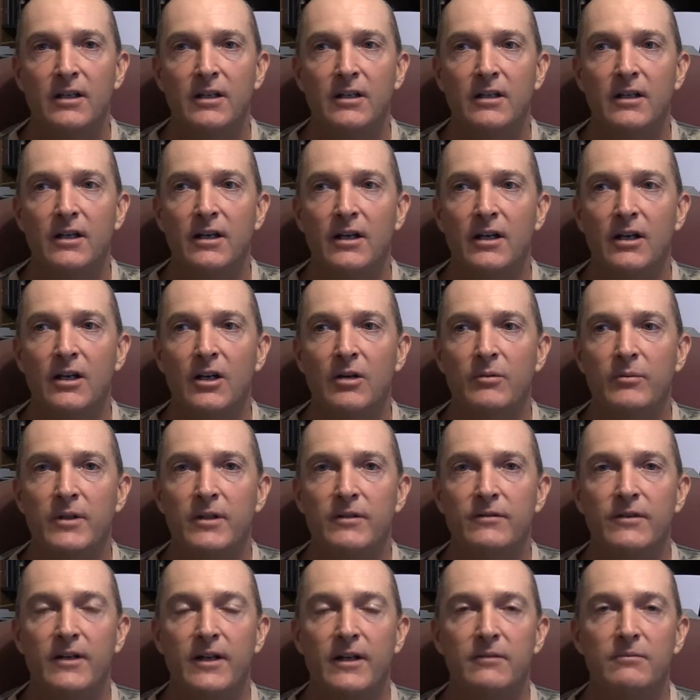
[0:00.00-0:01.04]

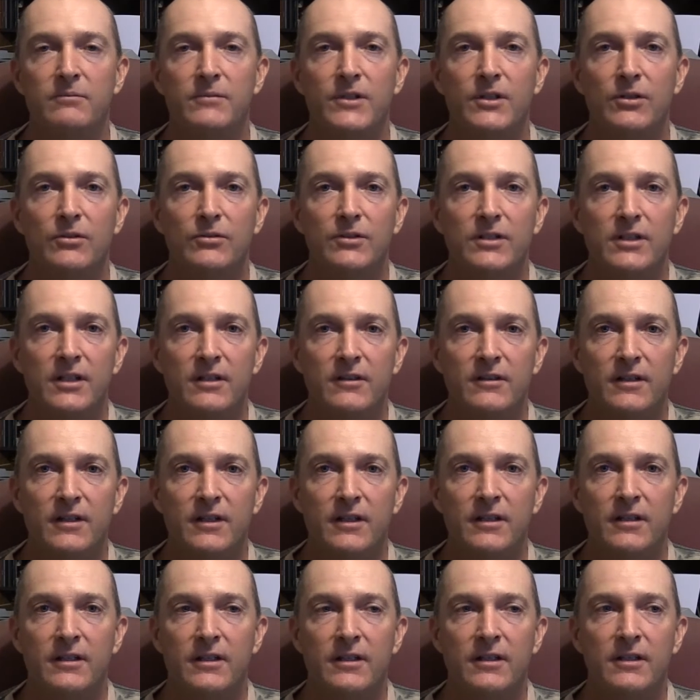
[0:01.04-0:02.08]
if I killed
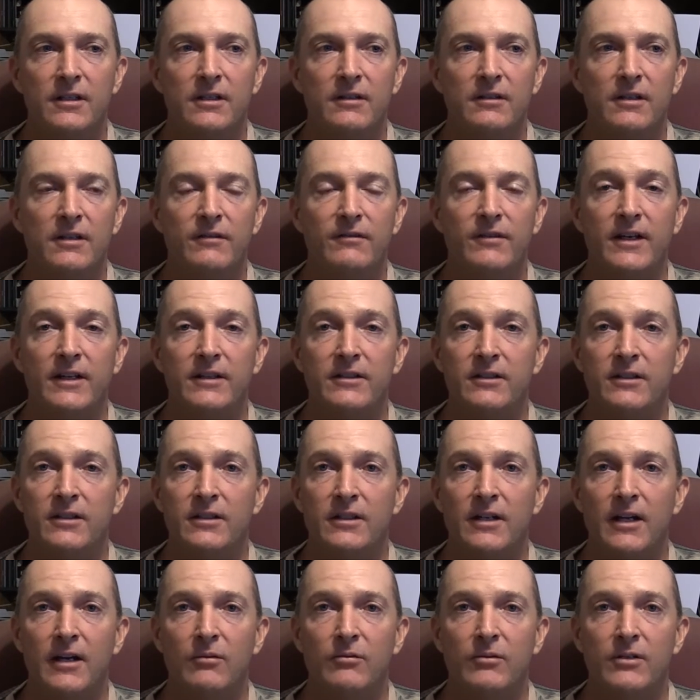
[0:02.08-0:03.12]
anything, and if I did,
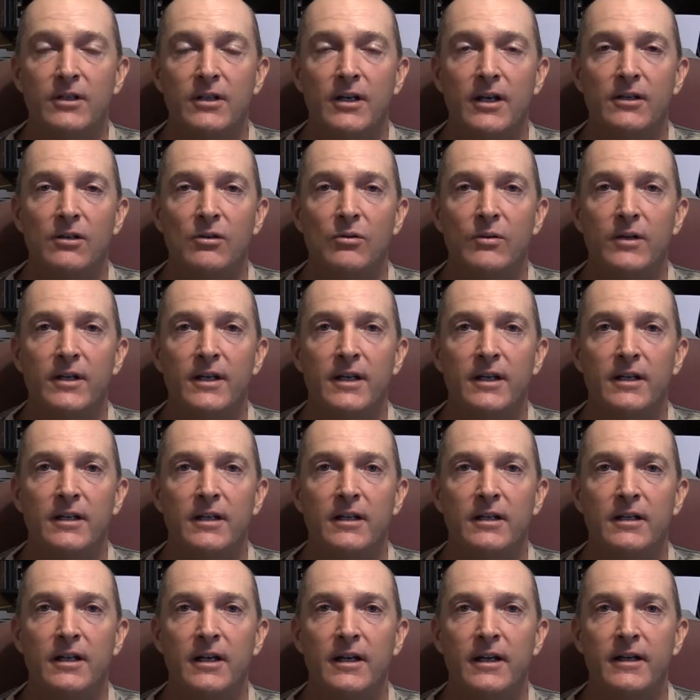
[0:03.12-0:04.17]
I go ahead
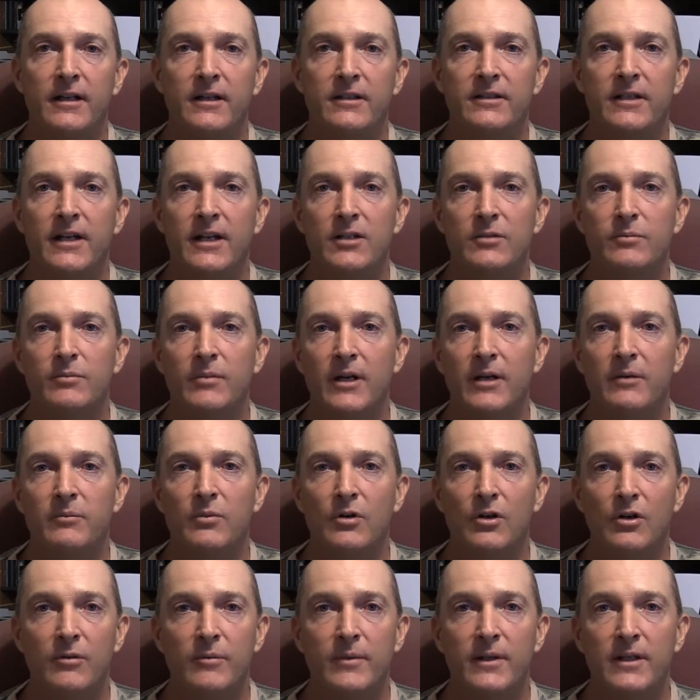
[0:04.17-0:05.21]
and I attach my
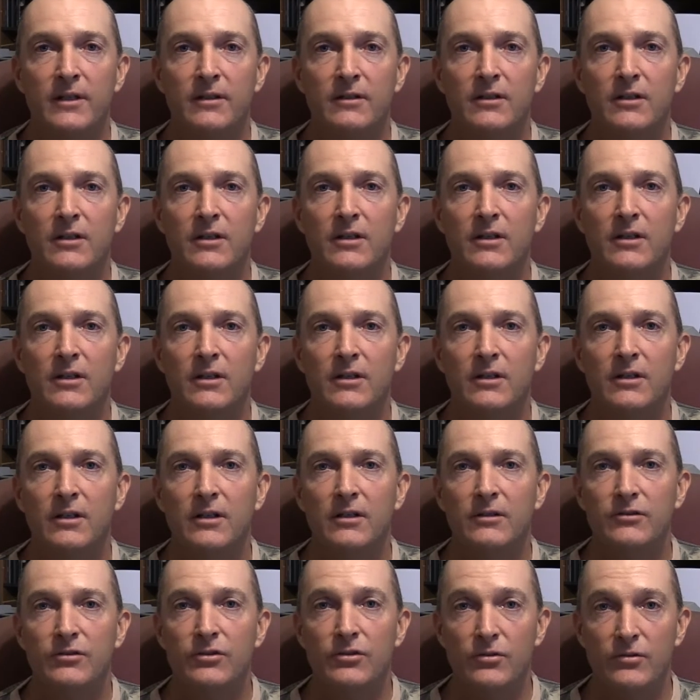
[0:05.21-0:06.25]
permit
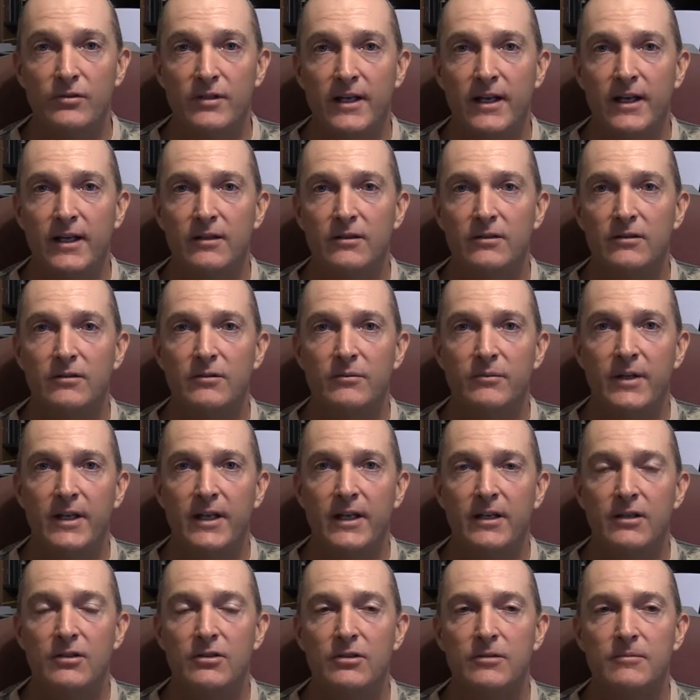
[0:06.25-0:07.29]
to that
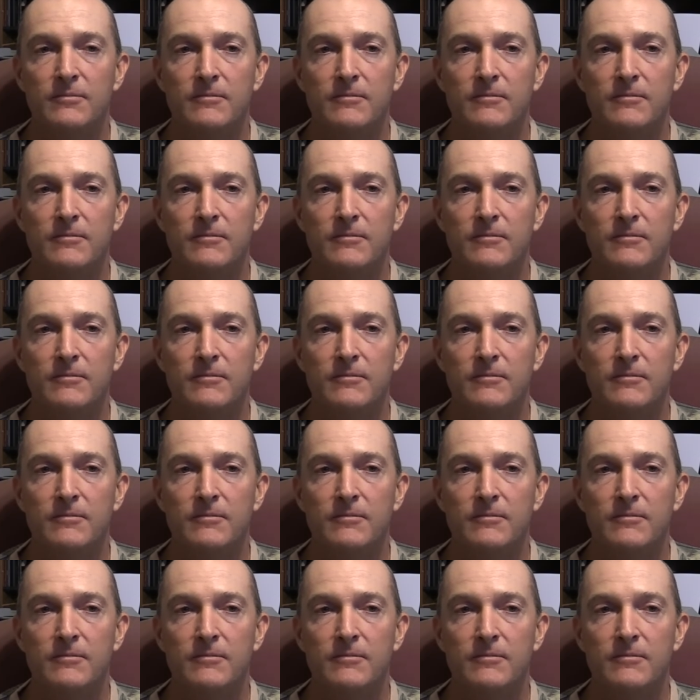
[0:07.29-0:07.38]
page.